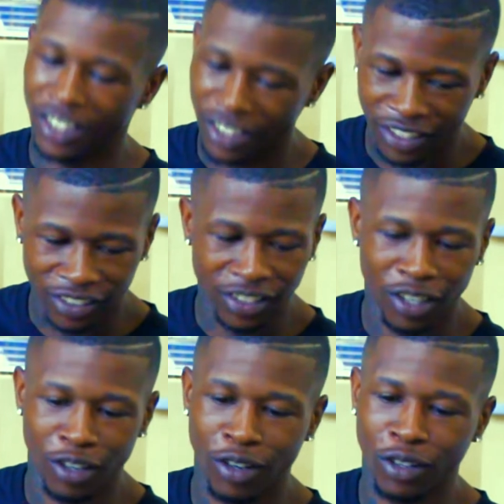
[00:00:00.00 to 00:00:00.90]
Yeah, it's
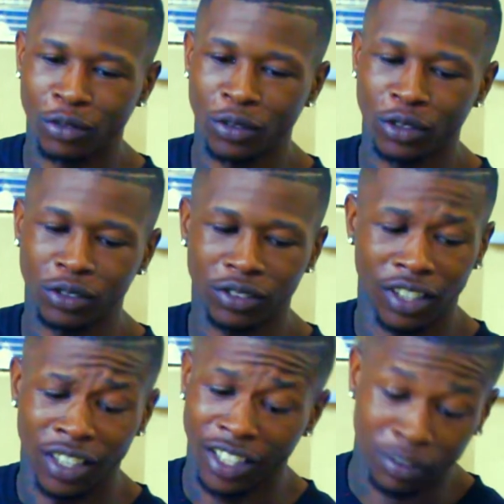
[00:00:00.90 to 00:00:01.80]
called Artificial.
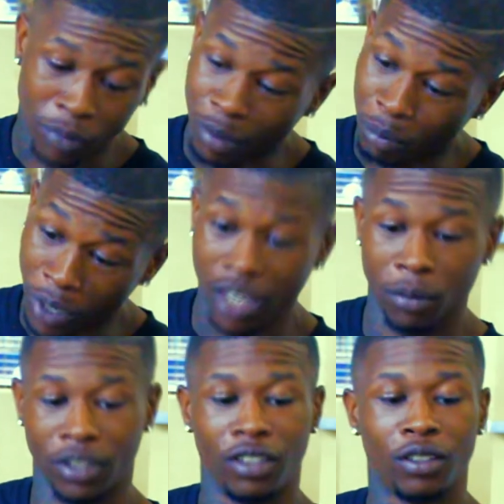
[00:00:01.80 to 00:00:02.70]
It's my
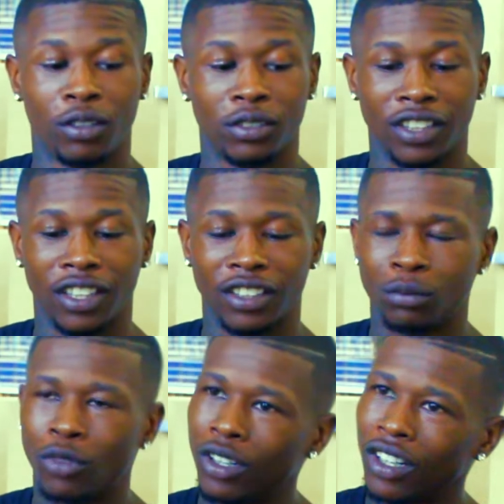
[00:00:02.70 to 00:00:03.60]
baby. You know what I'm saying? It's
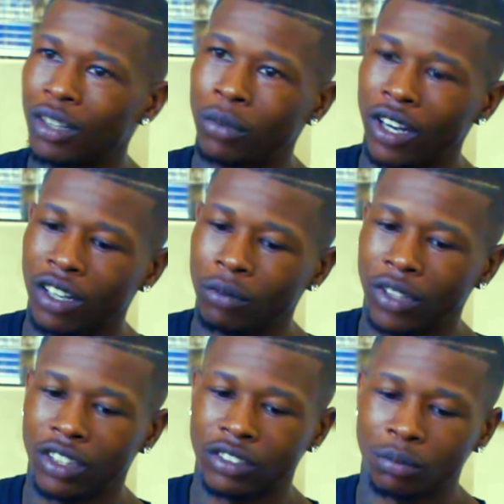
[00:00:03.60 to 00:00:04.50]
more than a brand to
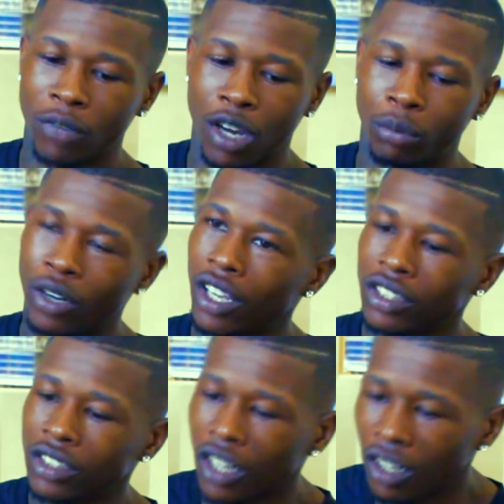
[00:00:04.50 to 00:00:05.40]
me. It's my
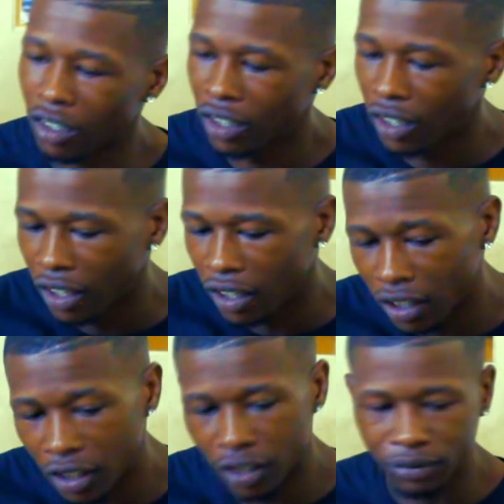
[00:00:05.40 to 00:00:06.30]
brainchild.
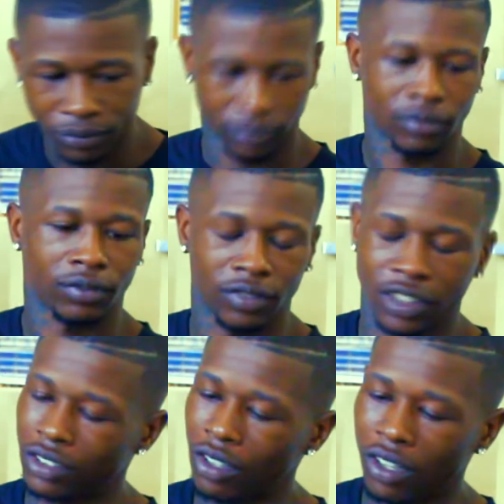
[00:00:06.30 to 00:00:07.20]
It
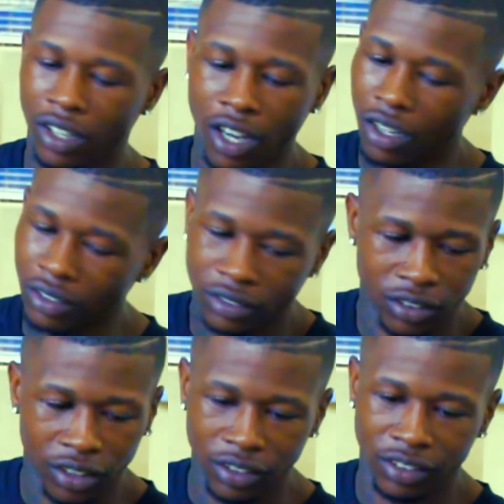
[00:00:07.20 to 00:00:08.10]
started out
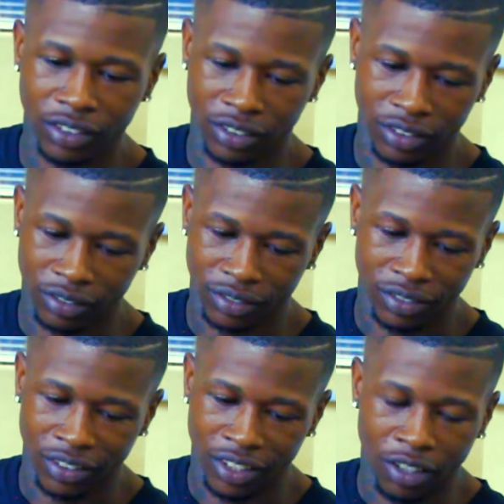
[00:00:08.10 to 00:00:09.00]
just
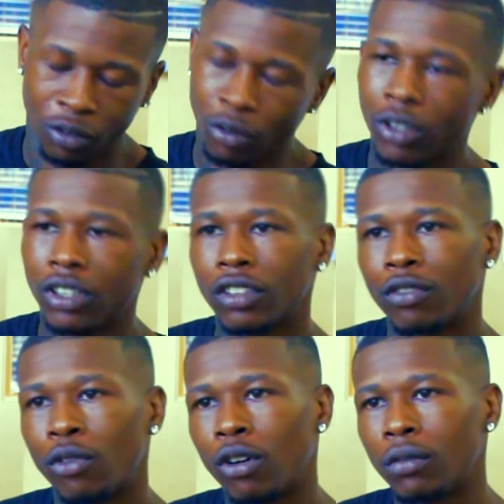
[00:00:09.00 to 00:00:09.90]
wanting to
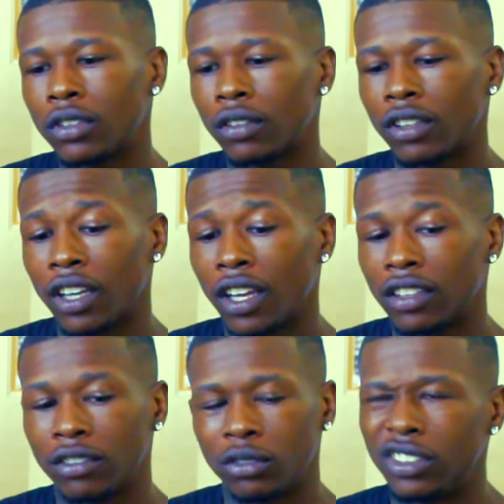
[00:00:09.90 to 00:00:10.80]
form something
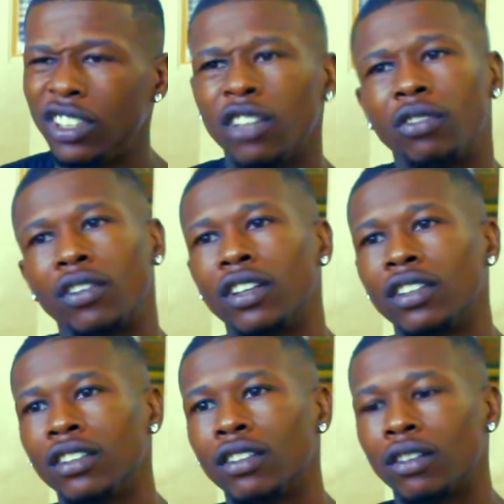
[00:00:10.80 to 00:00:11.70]
that was different.
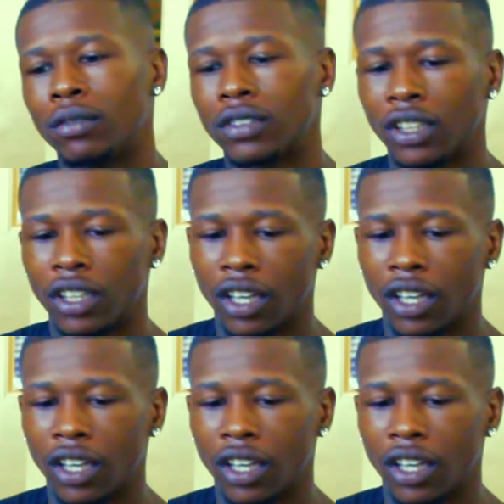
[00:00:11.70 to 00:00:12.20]
You know what I'm saying?